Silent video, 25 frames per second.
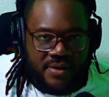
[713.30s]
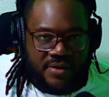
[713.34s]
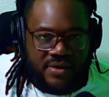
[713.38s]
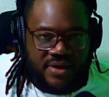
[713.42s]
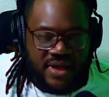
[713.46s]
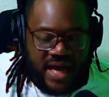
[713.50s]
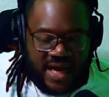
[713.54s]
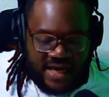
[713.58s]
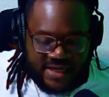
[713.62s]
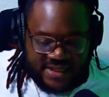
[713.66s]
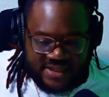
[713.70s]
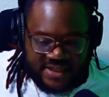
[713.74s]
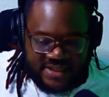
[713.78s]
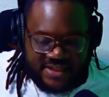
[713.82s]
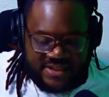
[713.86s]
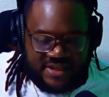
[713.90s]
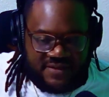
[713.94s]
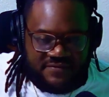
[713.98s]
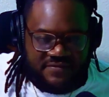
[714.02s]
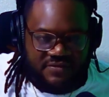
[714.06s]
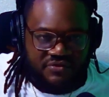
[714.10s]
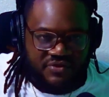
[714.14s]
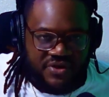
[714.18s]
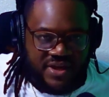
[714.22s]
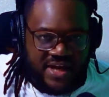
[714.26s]
Like, cause
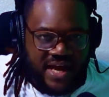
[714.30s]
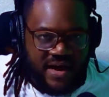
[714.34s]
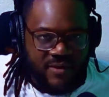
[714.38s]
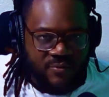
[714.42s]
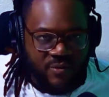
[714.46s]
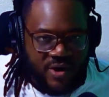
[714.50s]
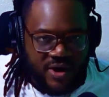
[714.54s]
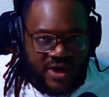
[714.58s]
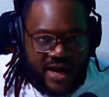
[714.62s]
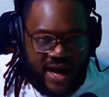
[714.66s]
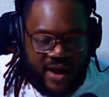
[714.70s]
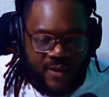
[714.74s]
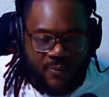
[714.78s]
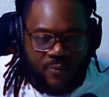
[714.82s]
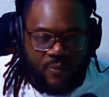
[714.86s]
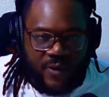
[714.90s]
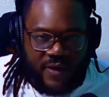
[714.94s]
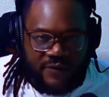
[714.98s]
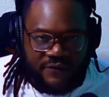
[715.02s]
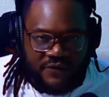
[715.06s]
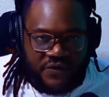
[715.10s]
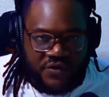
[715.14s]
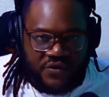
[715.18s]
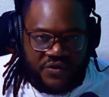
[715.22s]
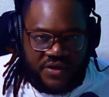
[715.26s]
if you did wear that
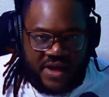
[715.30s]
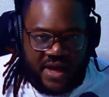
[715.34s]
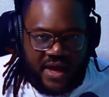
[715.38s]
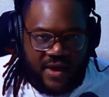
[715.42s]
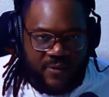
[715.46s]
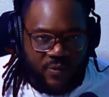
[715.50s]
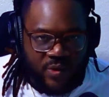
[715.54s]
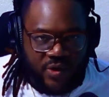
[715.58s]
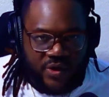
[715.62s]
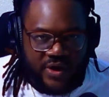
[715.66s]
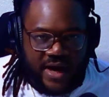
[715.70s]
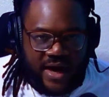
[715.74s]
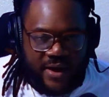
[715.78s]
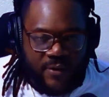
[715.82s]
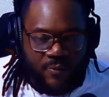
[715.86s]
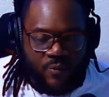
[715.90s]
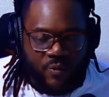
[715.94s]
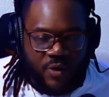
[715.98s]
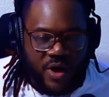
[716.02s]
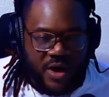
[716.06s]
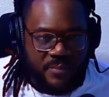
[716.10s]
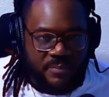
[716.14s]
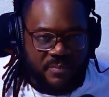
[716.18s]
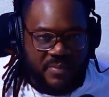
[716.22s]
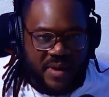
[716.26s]

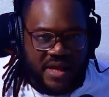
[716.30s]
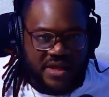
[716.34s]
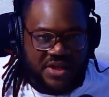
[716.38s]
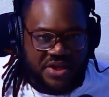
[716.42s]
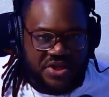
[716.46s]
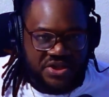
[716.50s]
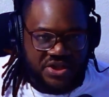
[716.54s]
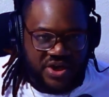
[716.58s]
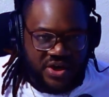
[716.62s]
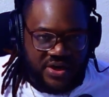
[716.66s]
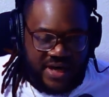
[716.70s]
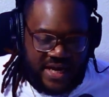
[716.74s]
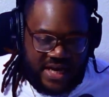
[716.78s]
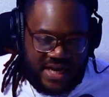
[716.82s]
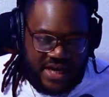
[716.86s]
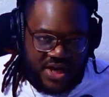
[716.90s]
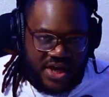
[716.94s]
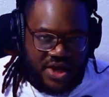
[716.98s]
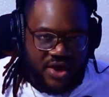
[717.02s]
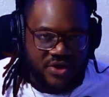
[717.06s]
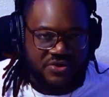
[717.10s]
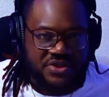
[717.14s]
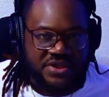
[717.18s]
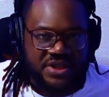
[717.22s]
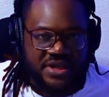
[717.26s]
one belly shirt, it'll
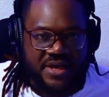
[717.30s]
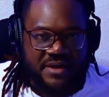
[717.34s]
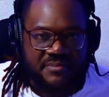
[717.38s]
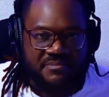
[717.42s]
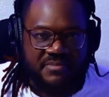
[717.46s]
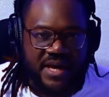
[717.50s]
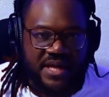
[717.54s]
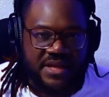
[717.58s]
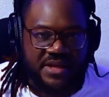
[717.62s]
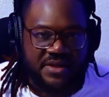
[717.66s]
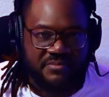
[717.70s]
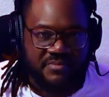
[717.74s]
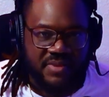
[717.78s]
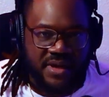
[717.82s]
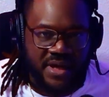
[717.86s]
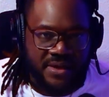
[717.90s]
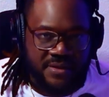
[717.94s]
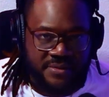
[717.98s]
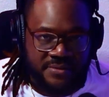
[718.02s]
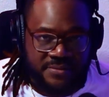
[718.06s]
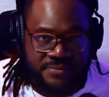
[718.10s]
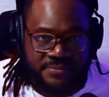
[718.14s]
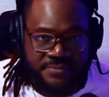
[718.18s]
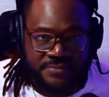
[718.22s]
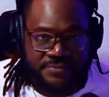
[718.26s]
go to your belly button.